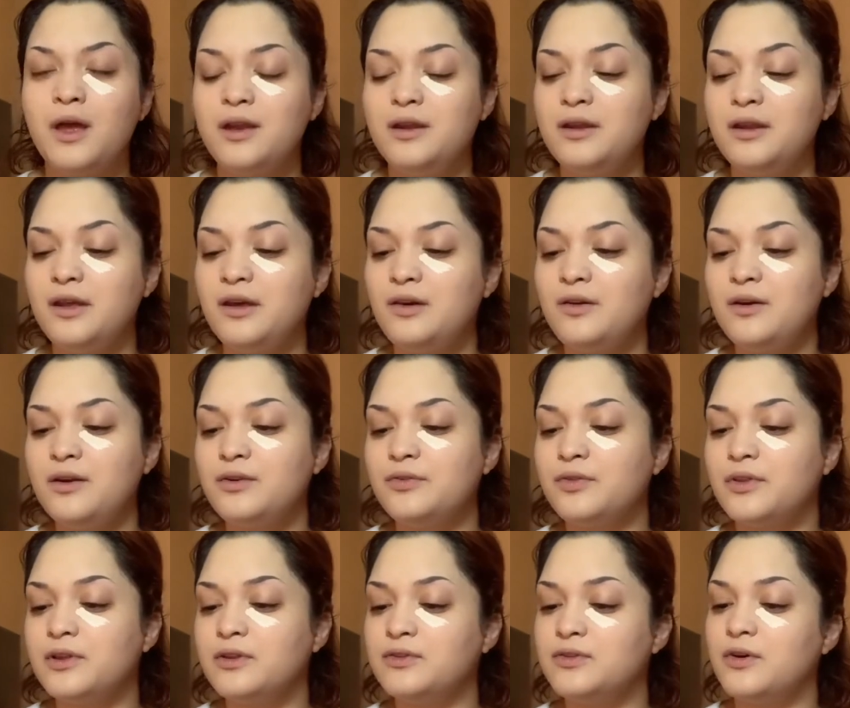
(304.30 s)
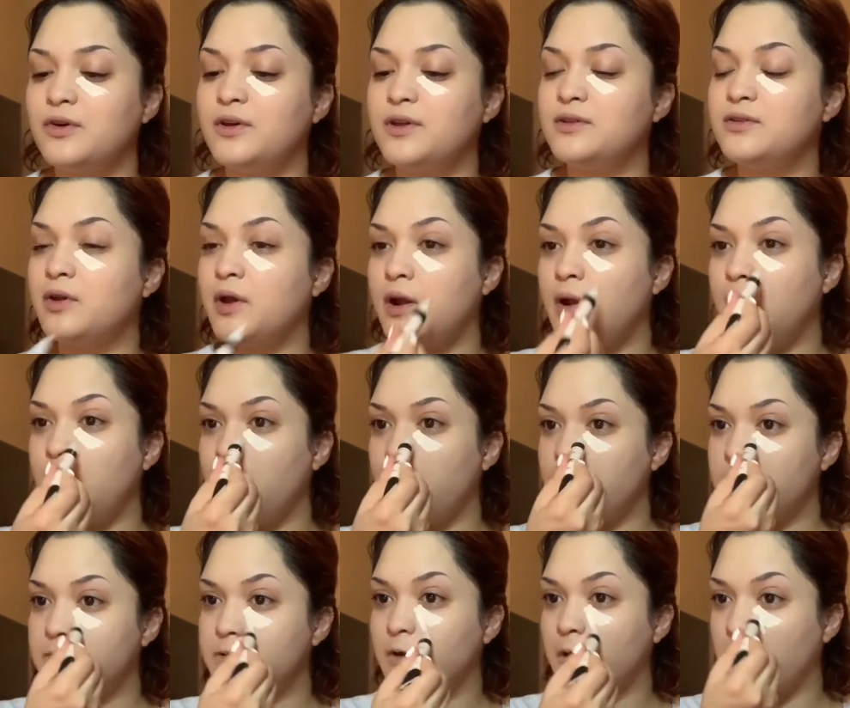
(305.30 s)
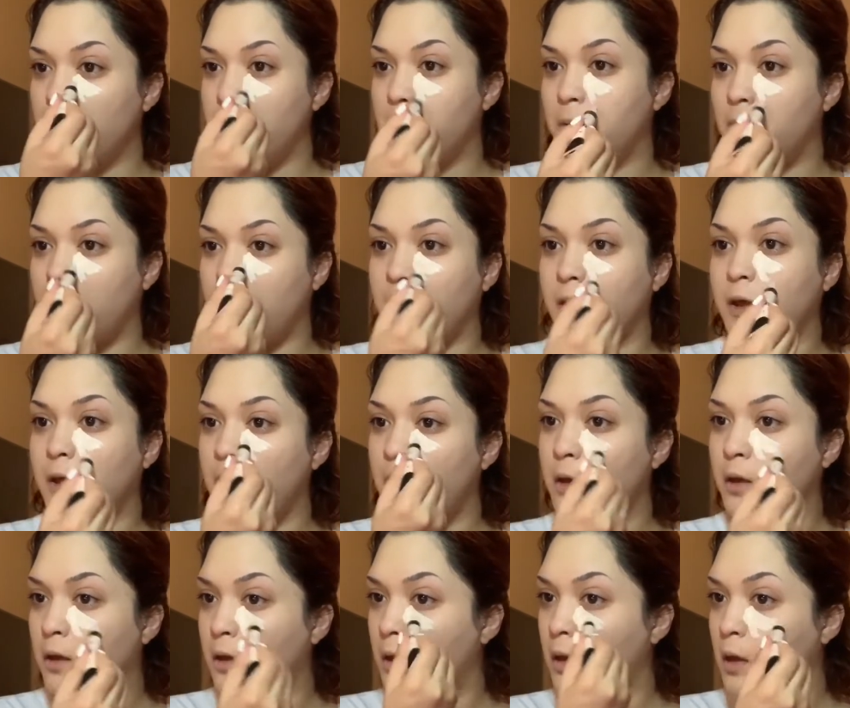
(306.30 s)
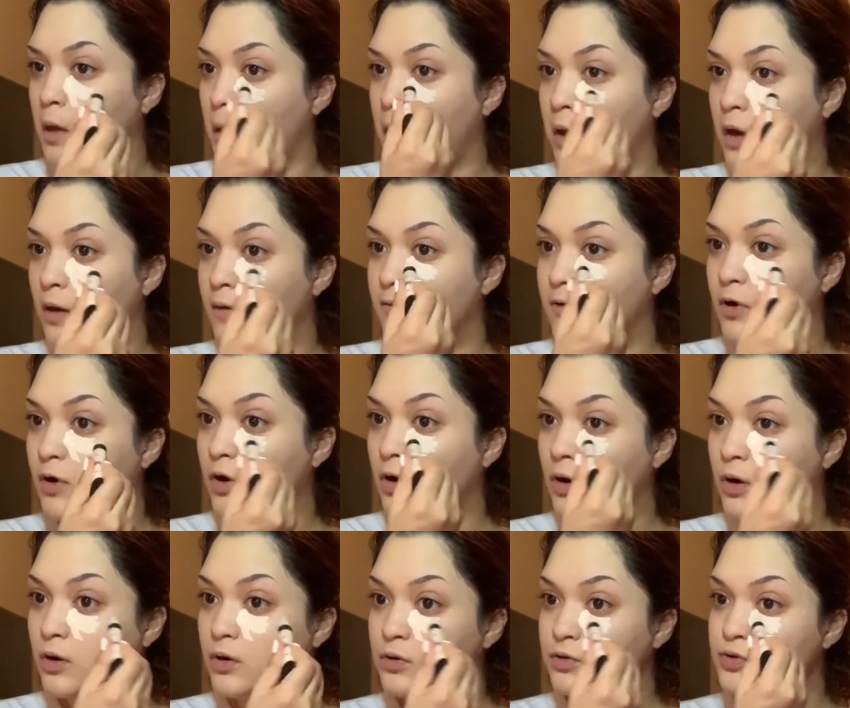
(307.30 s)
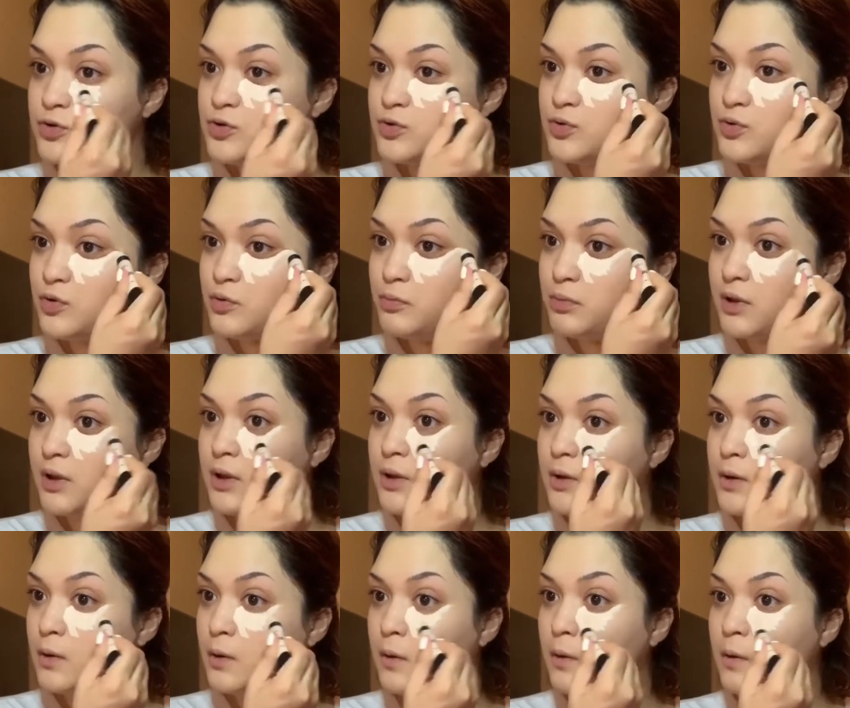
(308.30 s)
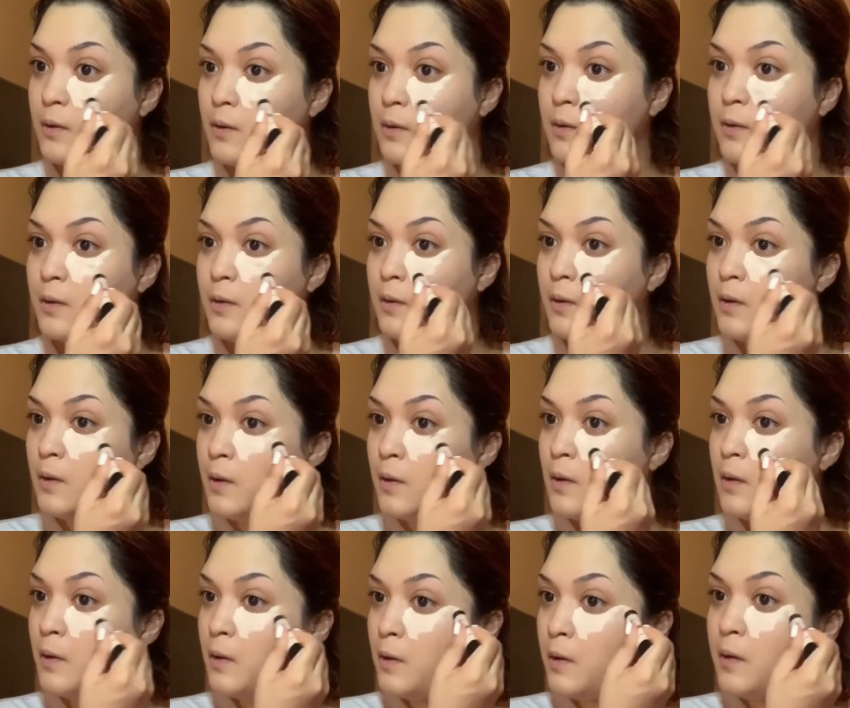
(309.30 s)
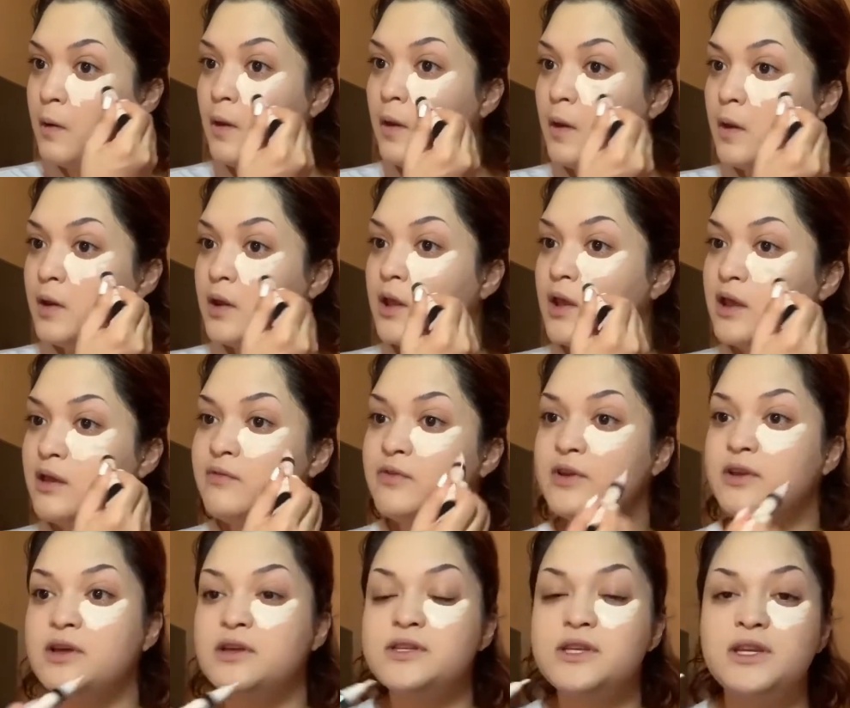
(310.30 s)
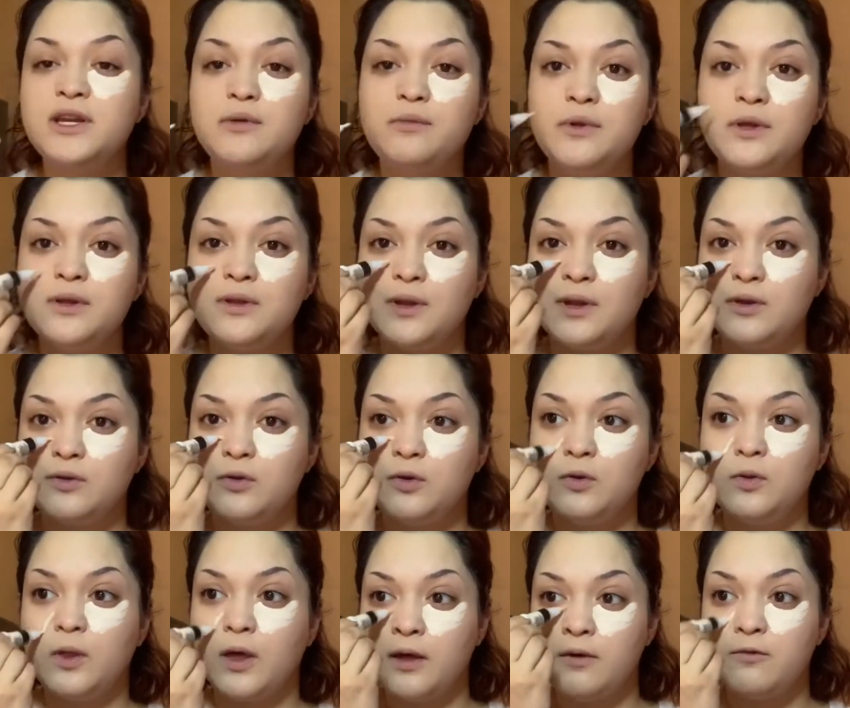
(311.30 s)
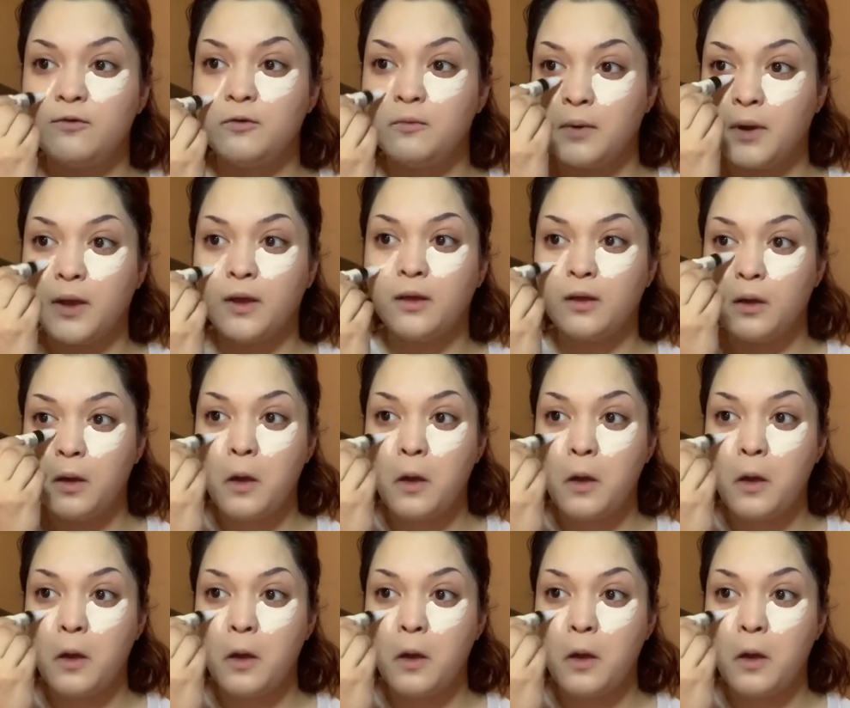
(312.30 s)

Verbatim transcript: No, I don't think so. It kind of looks like my CoverGirl TruBlend. And if it does end up being like too light for my